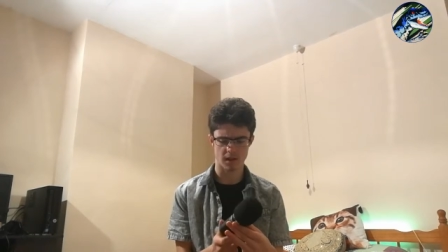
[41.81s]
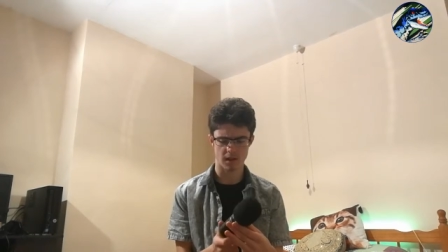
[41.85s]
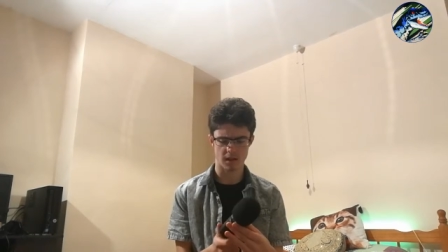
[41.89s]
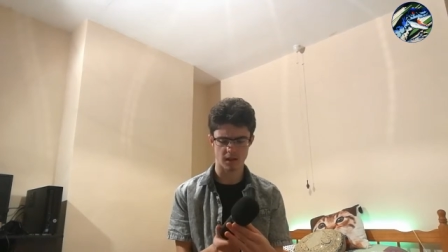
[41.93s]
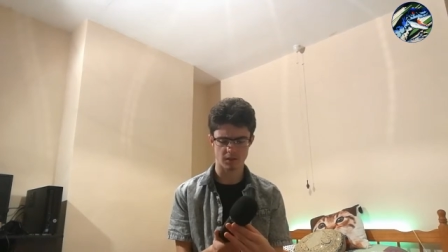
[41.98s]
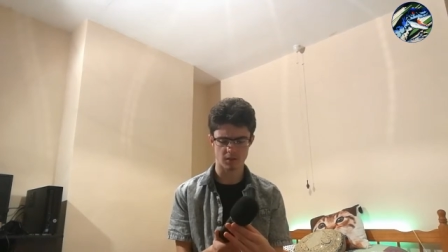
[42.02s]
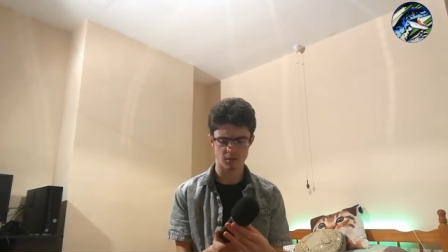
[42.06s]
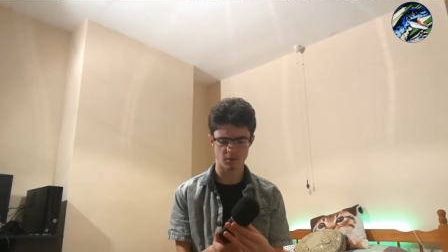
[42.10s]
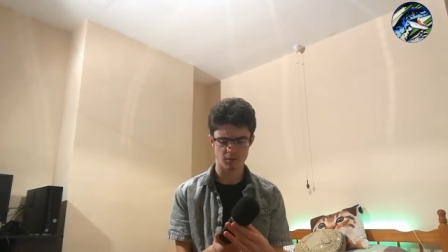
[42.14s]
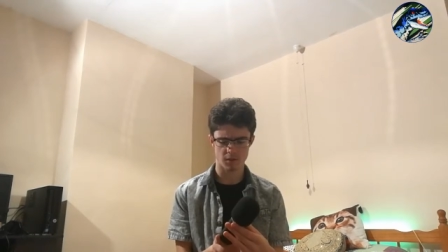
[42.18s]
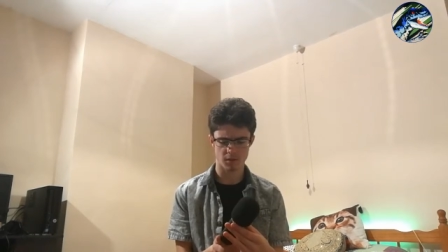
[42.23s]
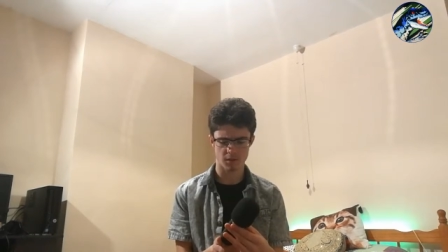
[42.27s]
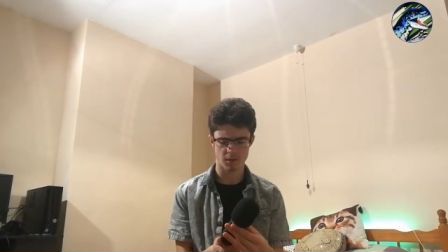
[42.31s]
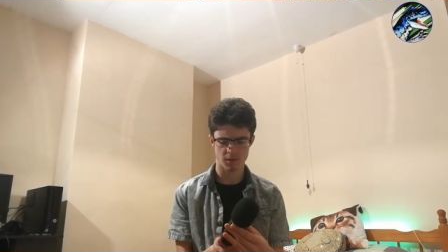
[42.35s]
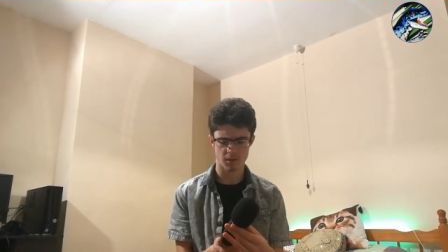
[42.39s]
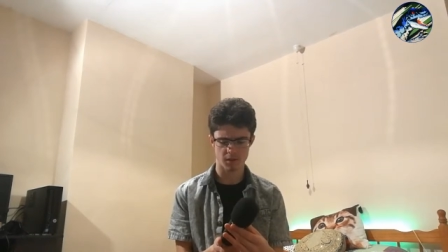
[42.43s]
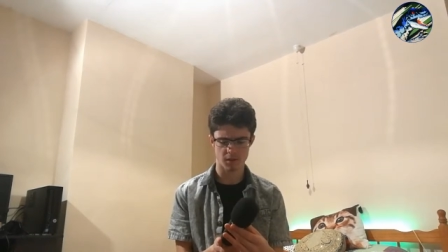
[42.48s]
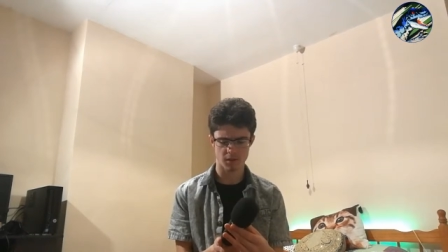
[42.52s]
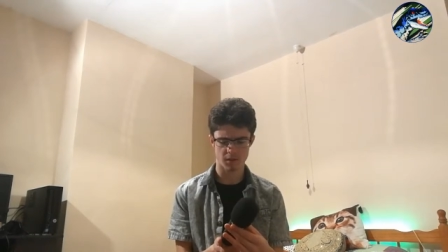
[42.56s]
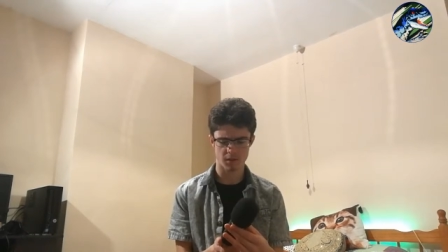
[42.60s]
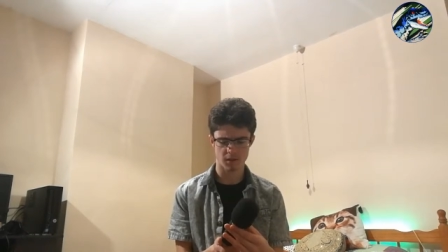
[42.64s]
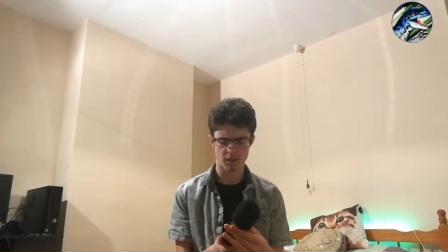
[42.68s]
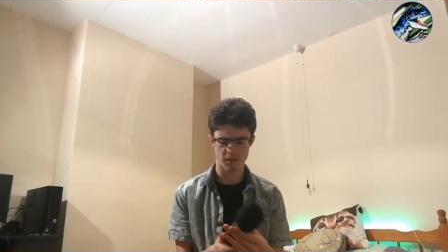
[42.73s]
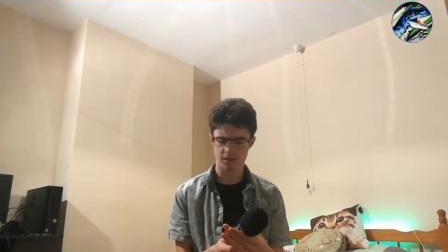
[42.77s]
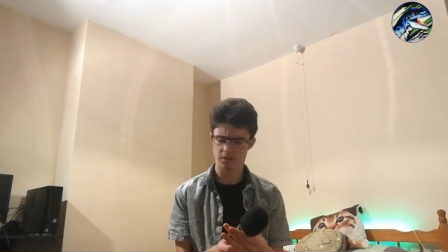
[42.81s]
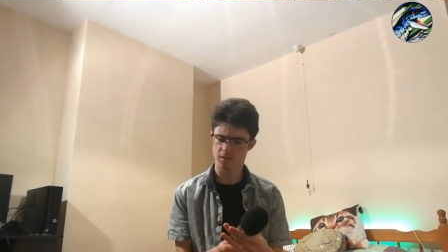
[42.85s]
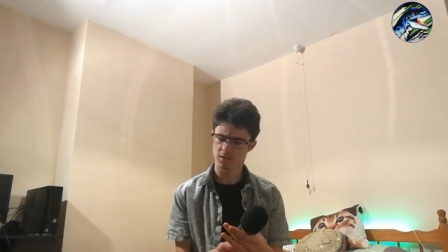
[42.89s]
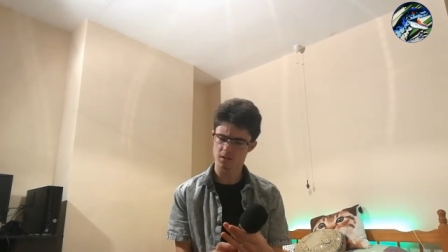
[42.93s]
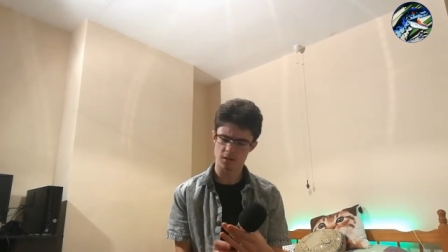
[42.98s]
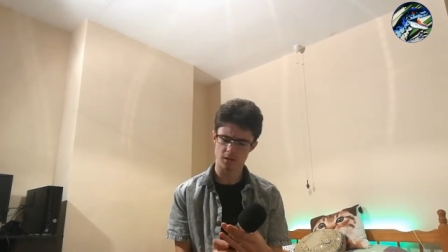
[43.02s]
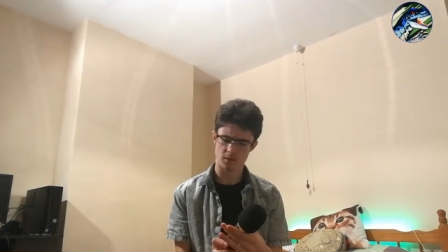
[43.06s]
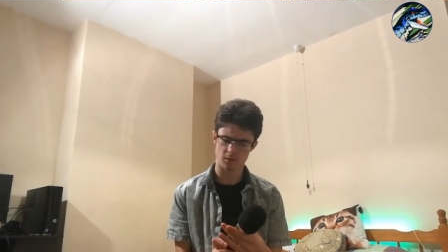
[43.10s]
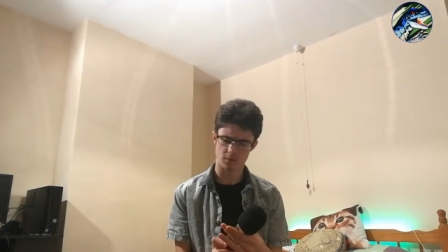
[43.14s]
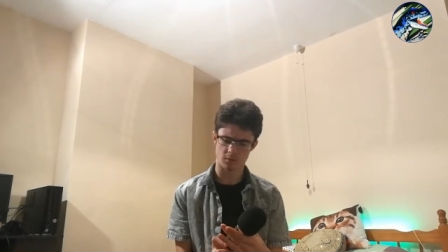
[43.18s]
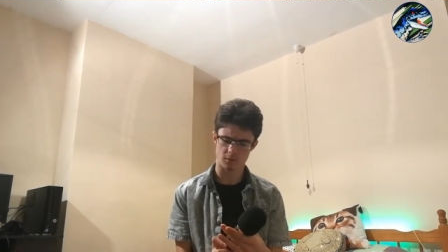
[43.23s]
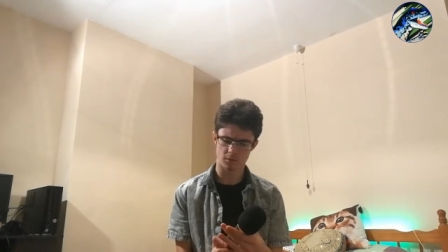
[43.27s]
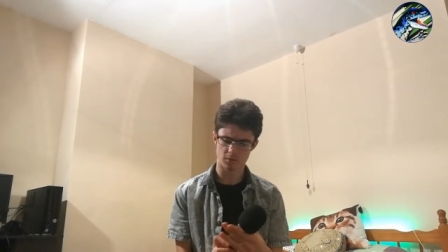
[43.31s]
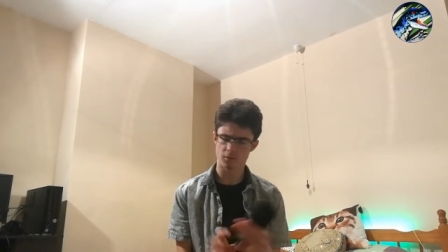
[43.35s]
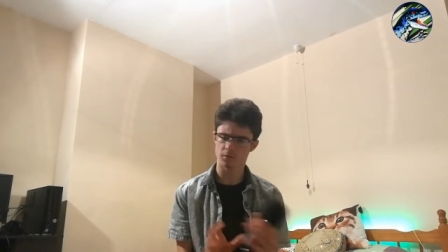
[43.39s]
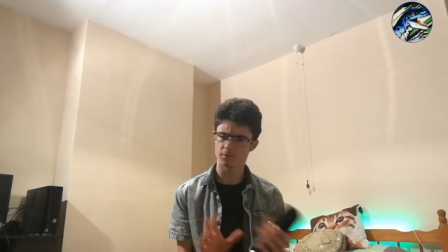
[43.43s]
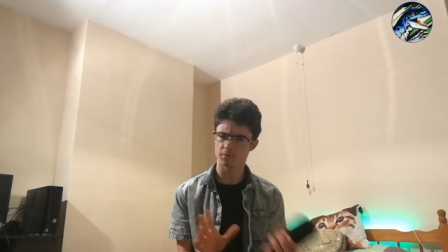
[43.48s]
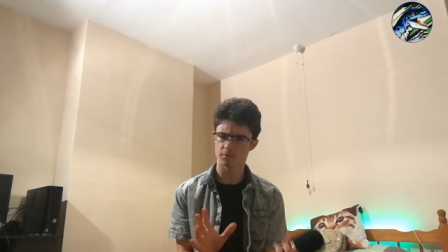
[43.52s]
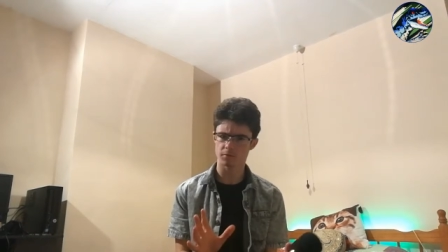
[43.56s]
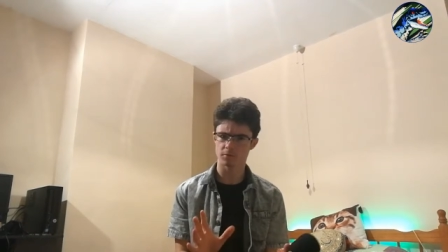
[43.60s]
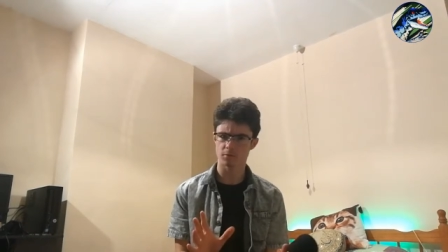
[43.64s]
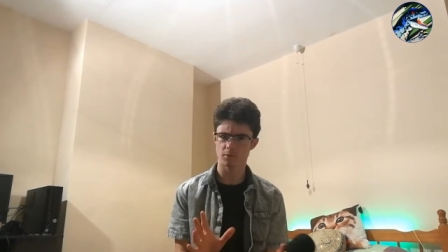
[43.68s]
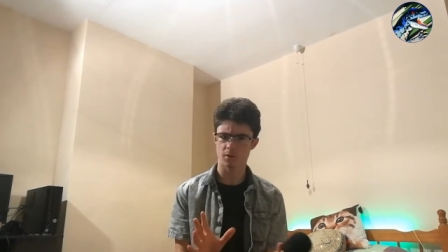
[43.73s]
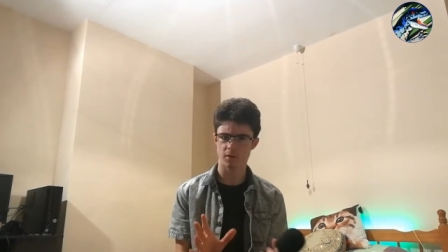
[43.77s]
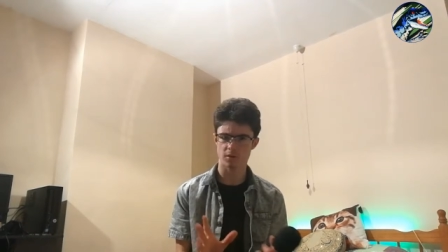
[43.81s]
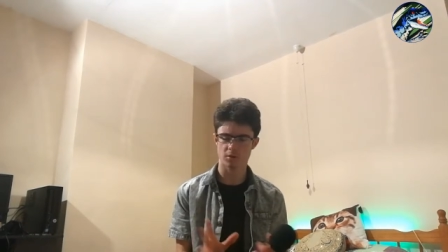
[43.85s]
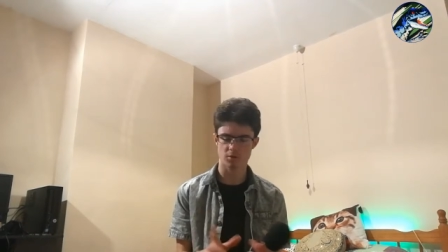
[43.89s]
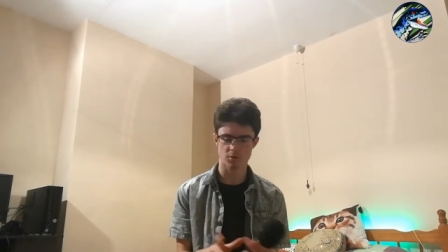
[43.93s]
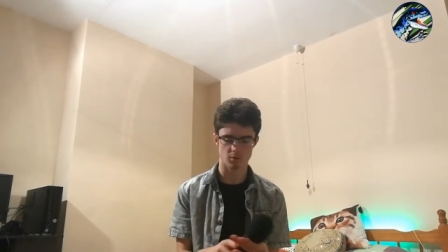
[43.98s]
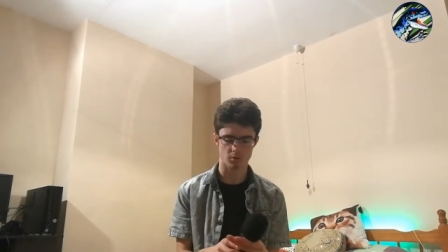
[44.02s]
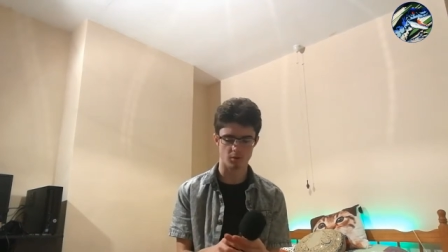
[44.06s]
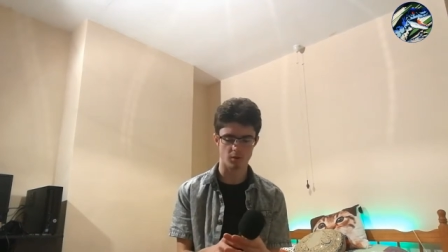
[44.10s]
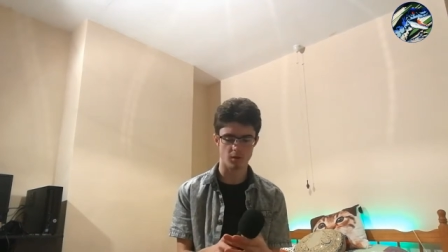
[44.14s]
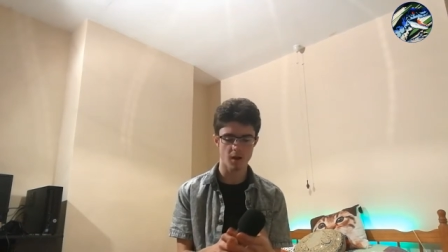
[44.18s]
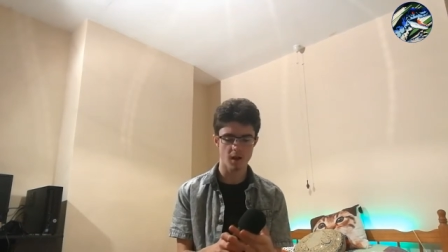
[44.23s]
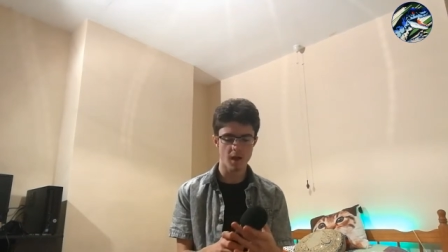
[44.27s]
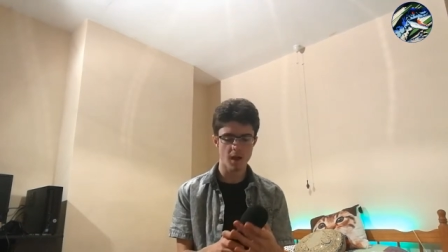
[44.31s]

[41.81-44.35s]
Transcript: I don't I don't know, I'm not quite sure.